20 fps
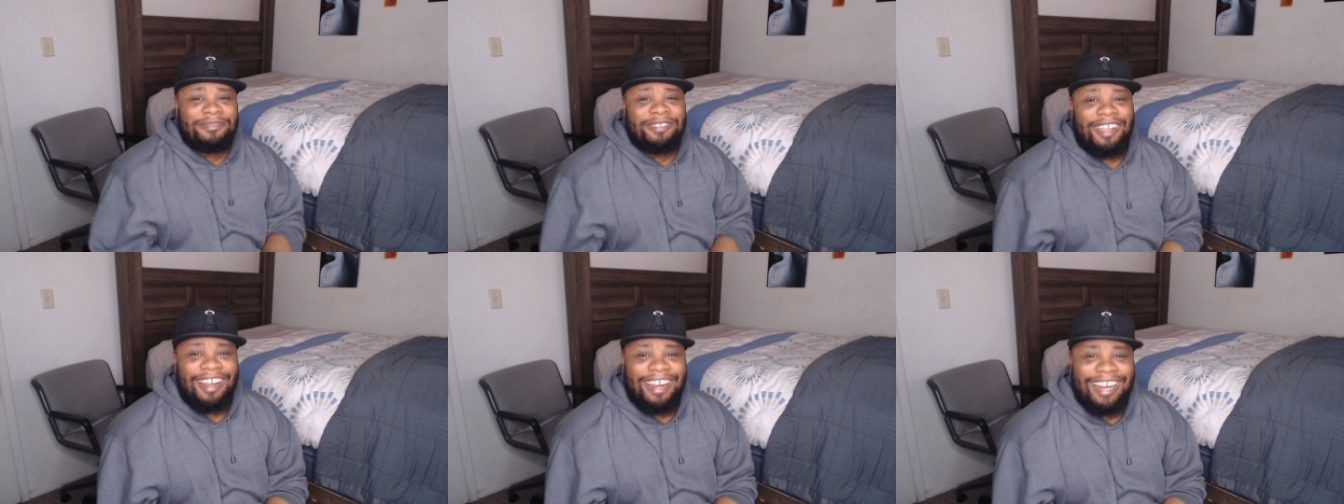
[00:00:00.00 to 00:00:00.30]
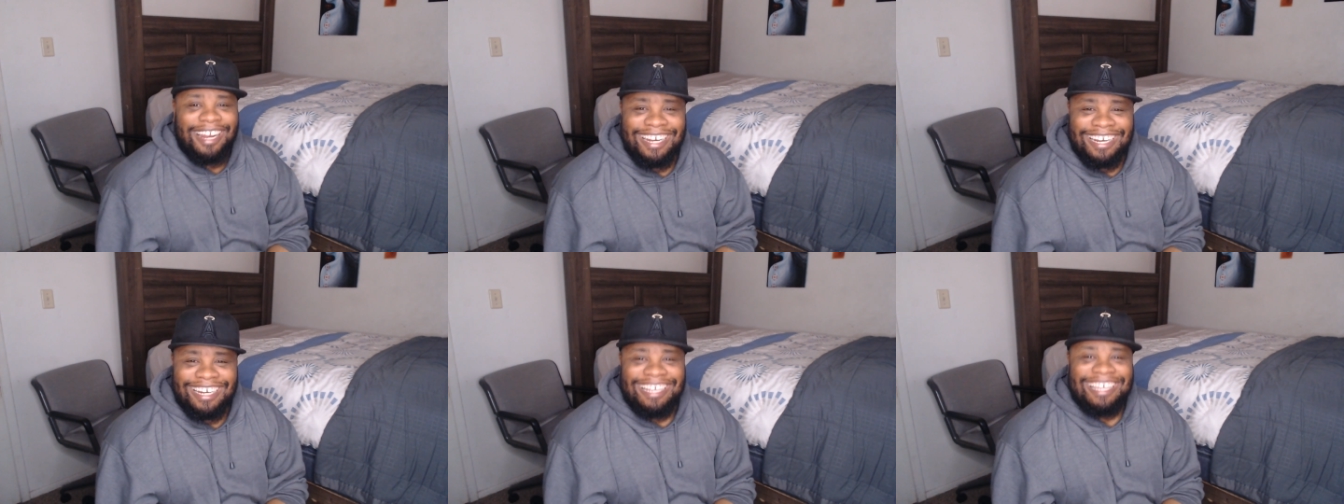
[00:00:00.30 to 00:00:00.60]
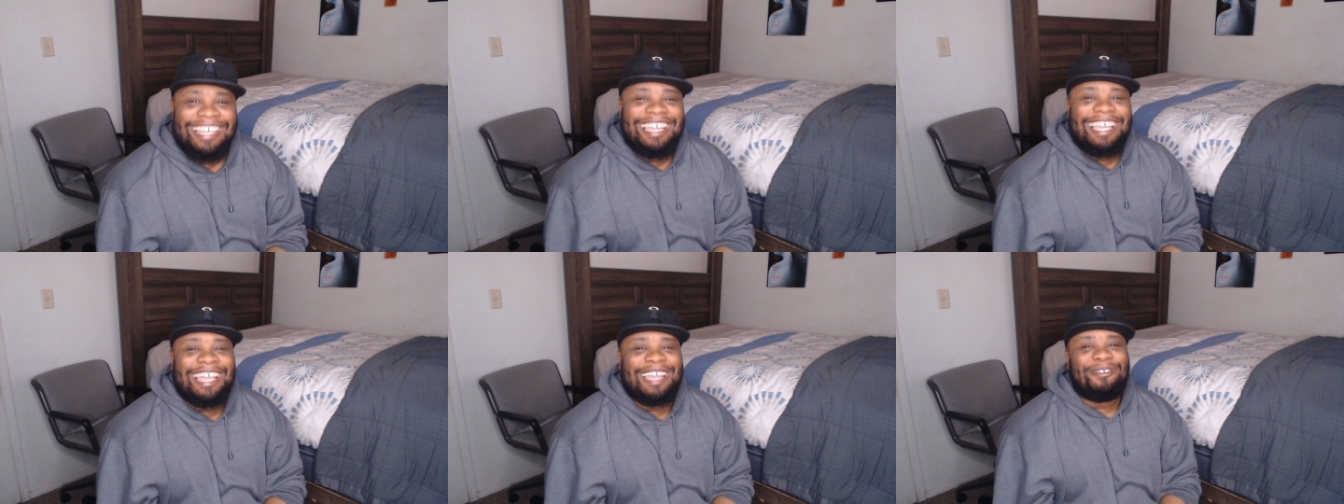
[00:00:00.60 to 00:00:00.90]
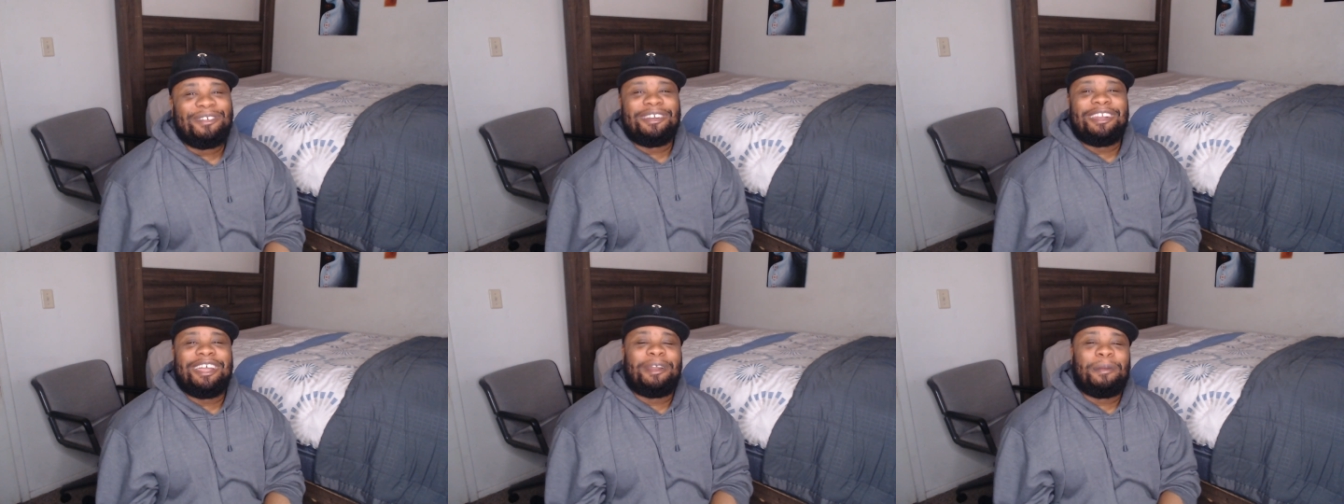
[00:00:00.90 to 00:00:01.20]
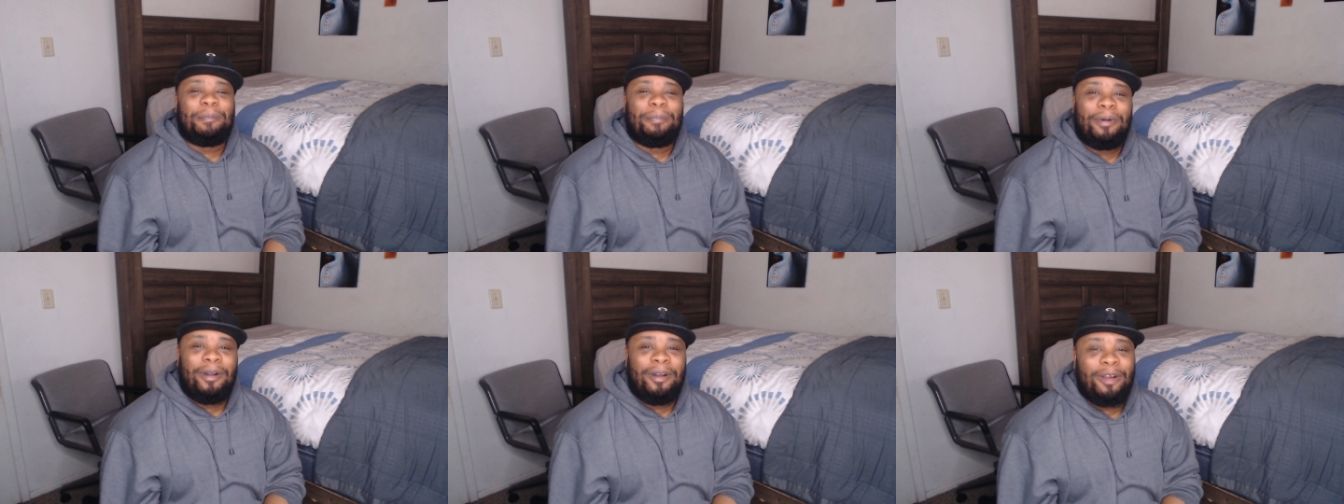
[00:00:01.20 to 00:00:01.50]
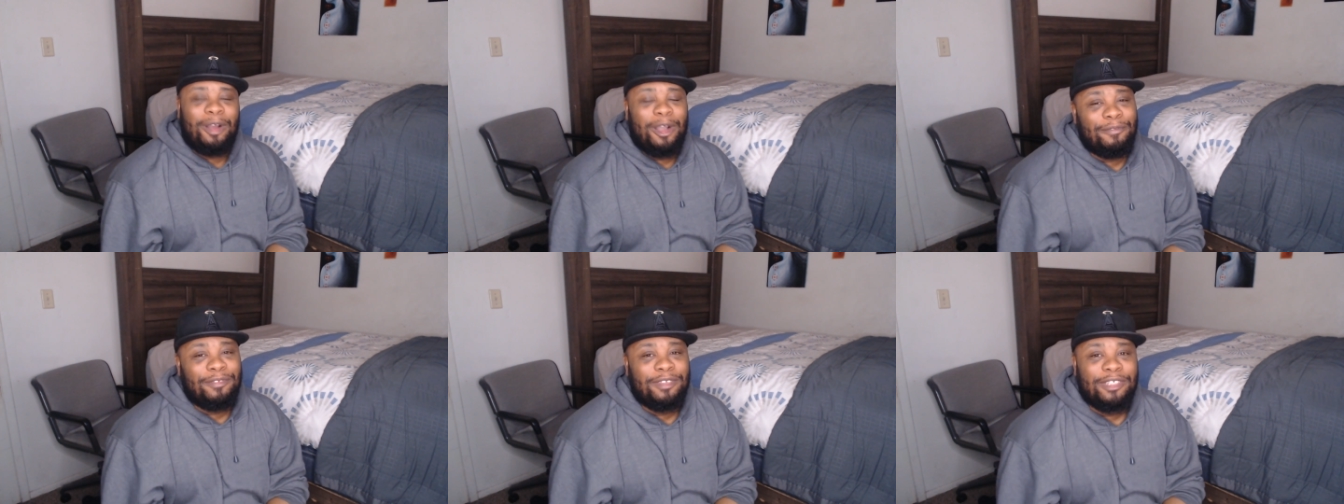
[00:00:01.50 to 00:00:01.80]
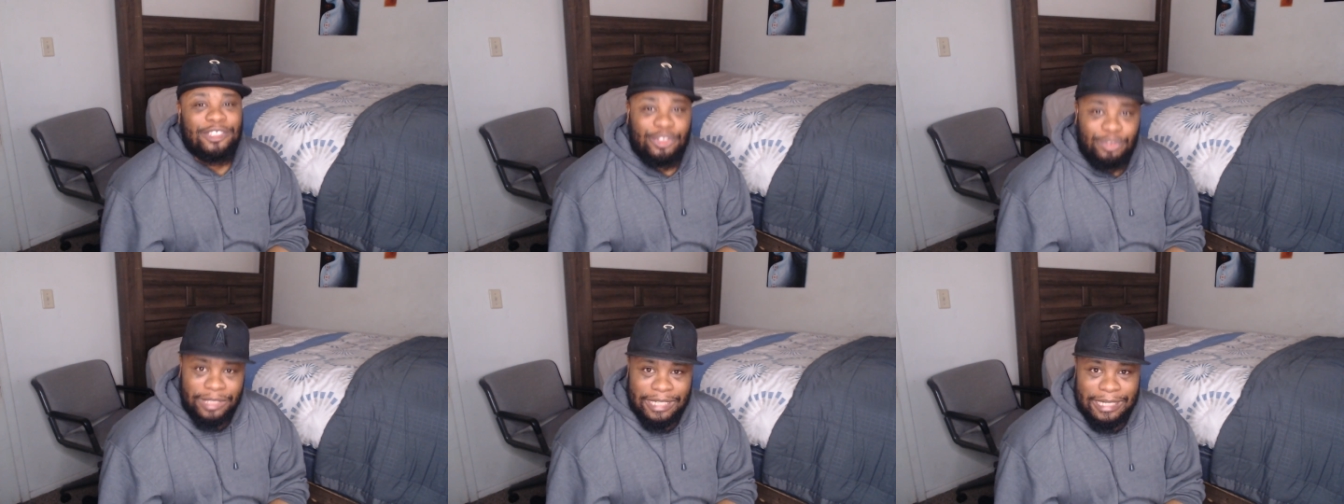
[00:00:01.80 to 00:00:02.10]
All right. If you're not a part of the
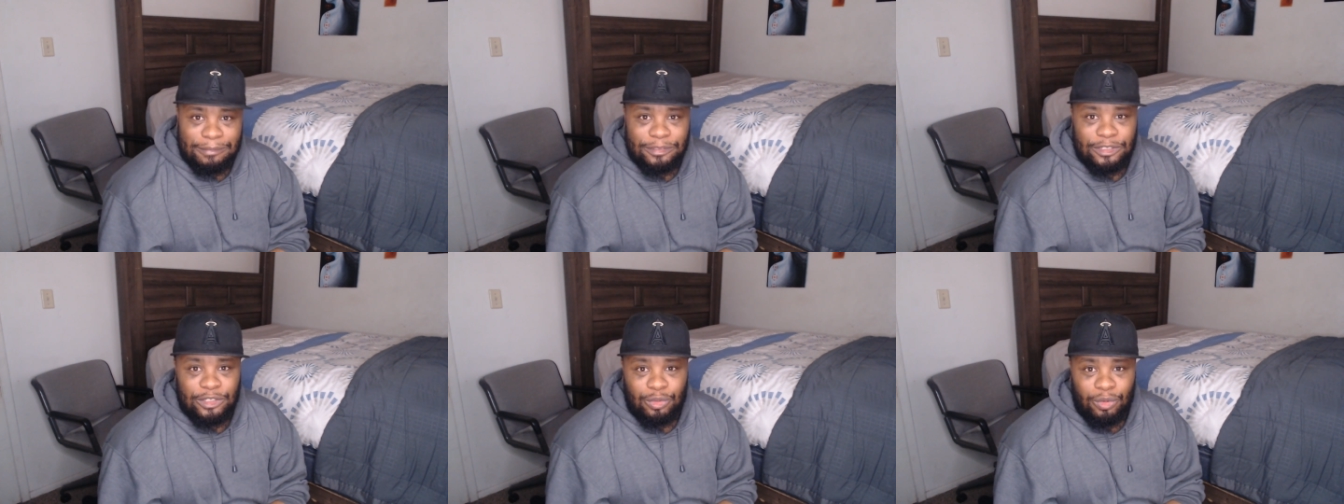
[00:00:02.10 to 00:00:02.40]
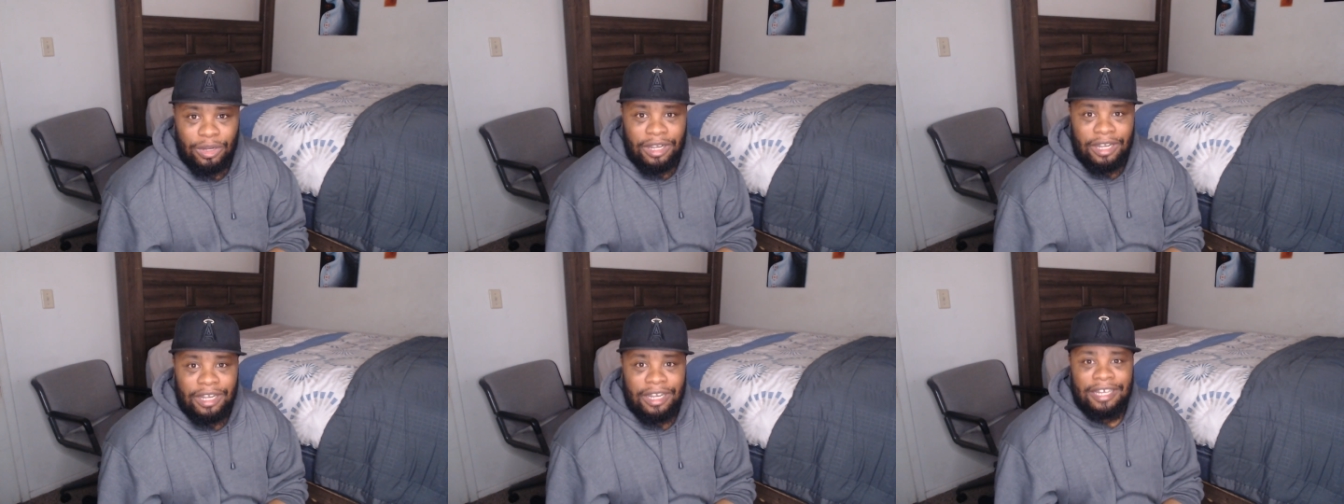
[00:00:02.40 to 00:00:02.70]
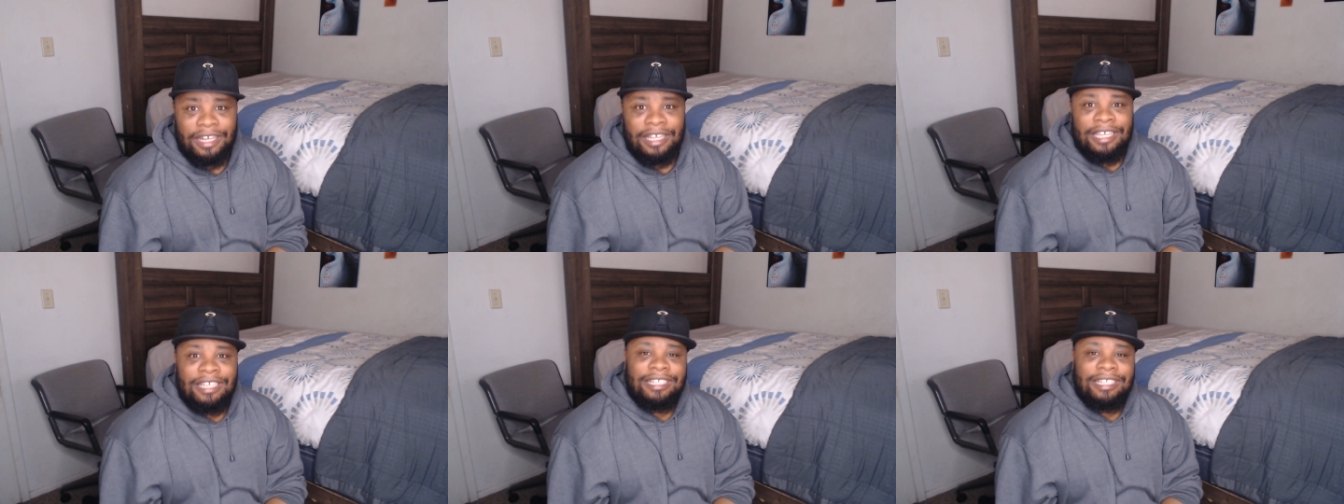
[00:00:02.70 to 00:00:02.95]
Dream Squad,